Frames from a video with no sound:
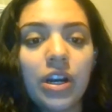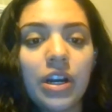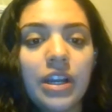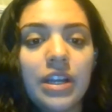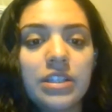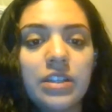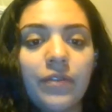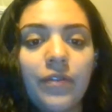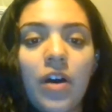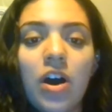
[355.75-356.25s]

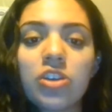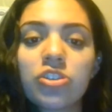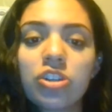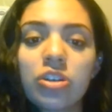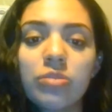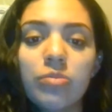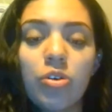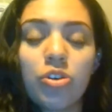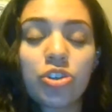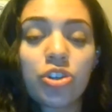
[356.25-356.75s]
is to foster
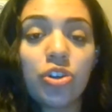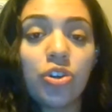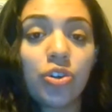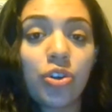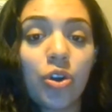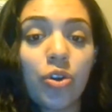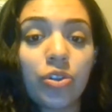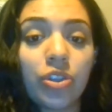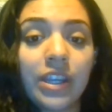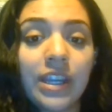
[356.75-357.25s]
emotional
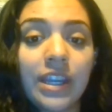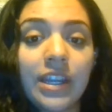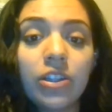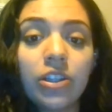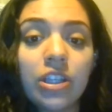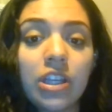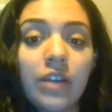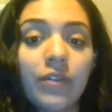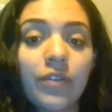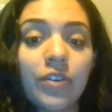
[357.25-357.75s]
growth and
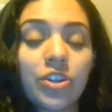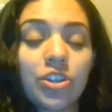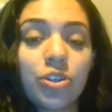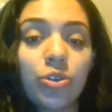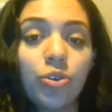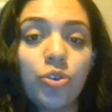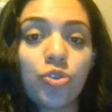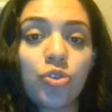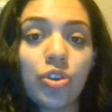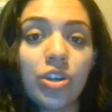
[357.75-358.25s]
healing for
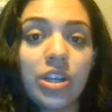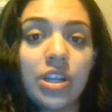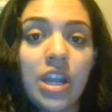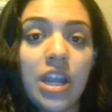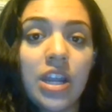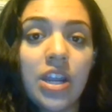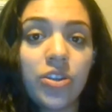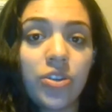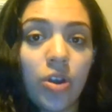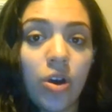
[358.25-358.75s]
children
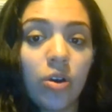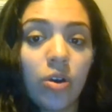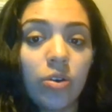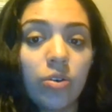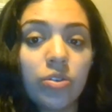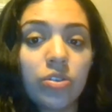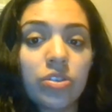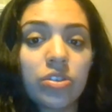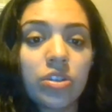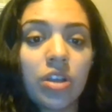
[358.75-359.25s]
and
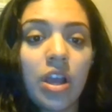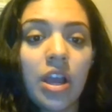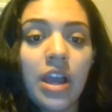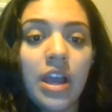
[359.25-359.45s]
adults,